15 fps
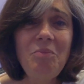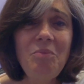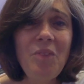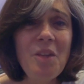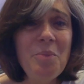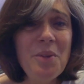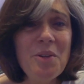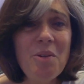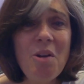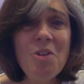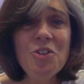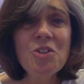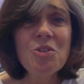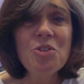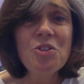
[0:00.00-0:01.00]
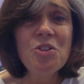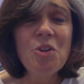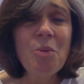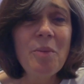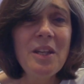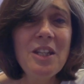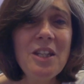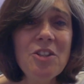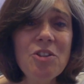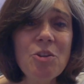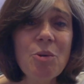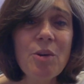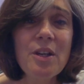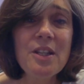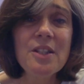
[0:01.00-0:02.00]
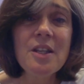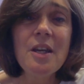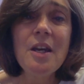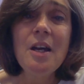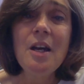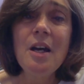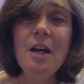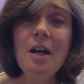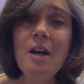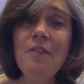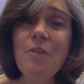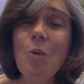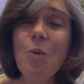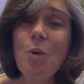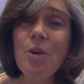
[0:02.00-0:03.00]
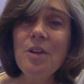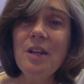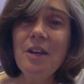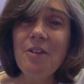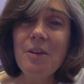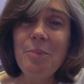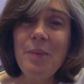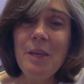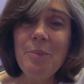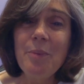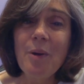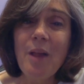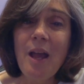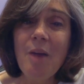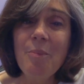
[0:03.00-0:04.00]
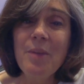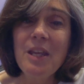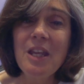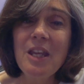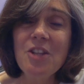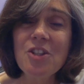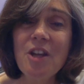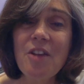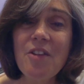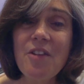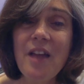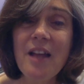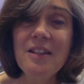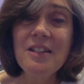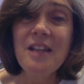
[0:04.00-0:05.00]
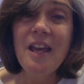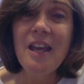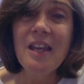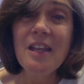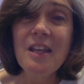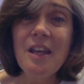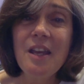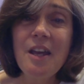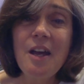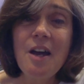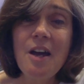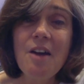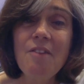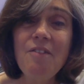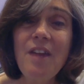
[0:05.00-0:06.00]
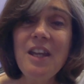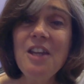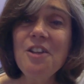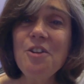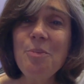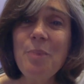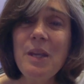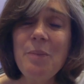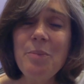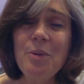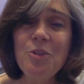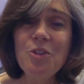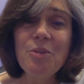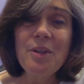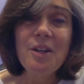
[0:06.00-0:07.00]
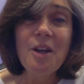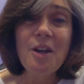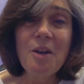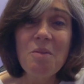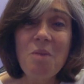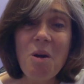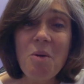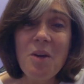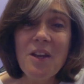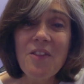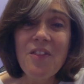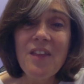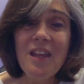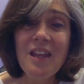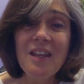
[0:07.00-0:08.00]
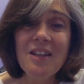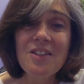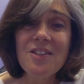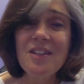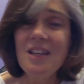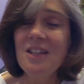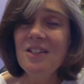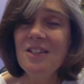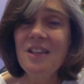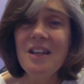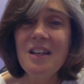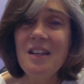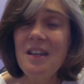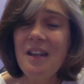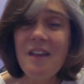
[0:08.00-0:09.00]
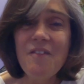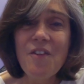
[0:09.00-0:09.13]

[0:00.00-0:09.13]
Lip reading: But there are also so many stories of ordinary people helping each other that day, Regular people doing heroic things, things they never